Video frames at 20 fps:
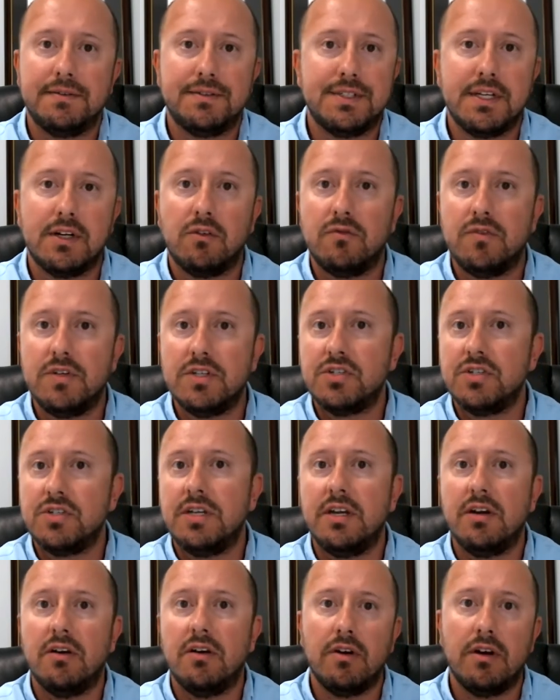dental, vision,
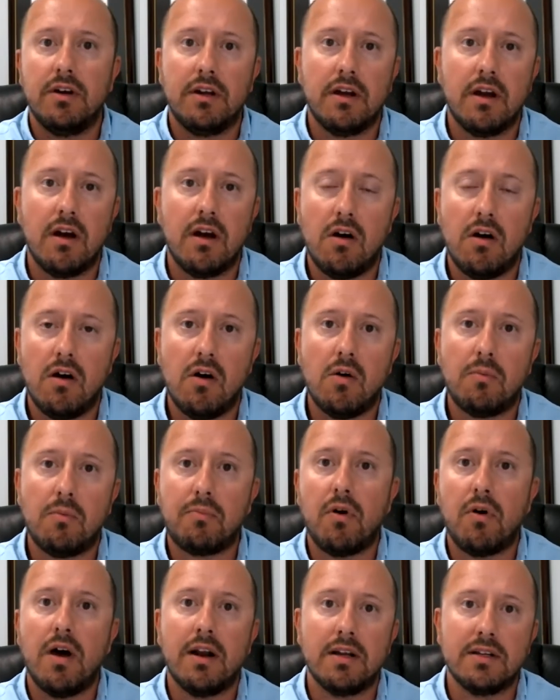hearing, all
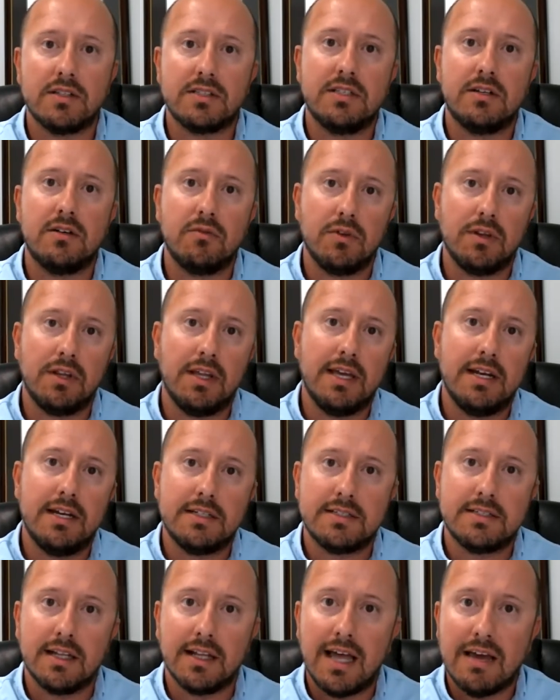products that are related
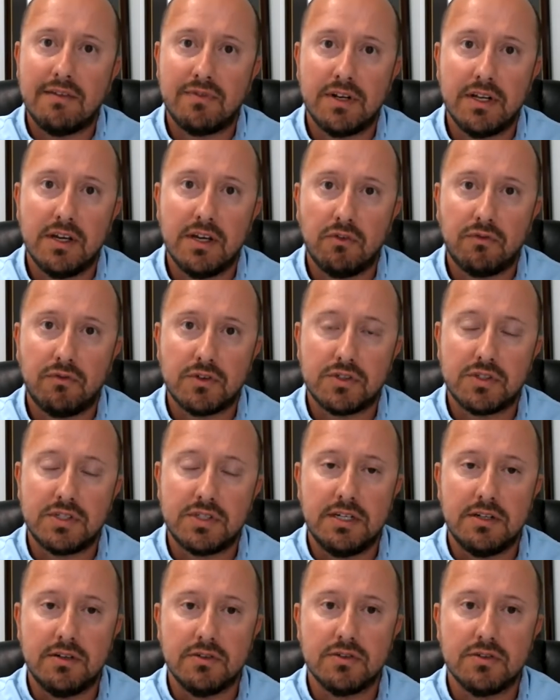to life and health for
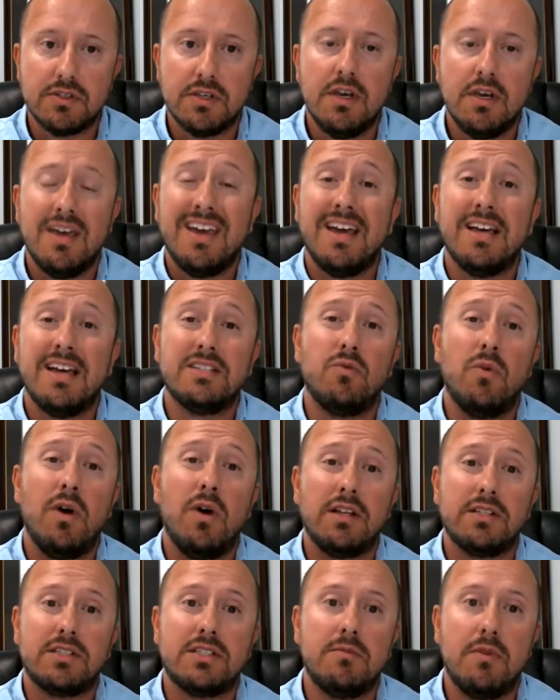seniors, as
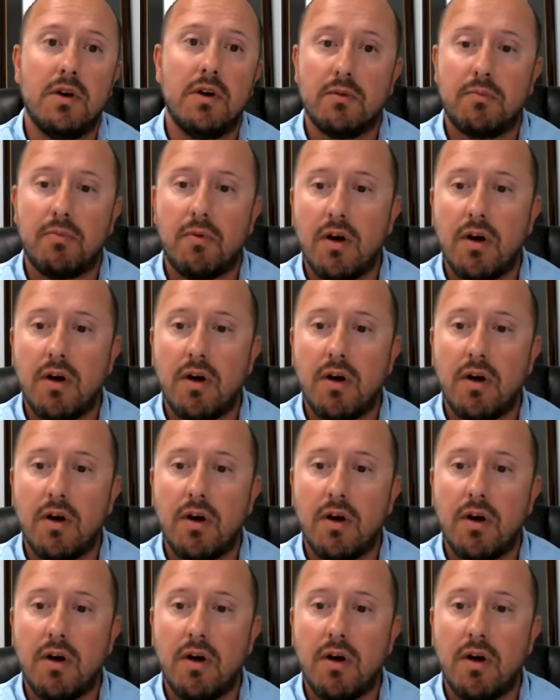well as some other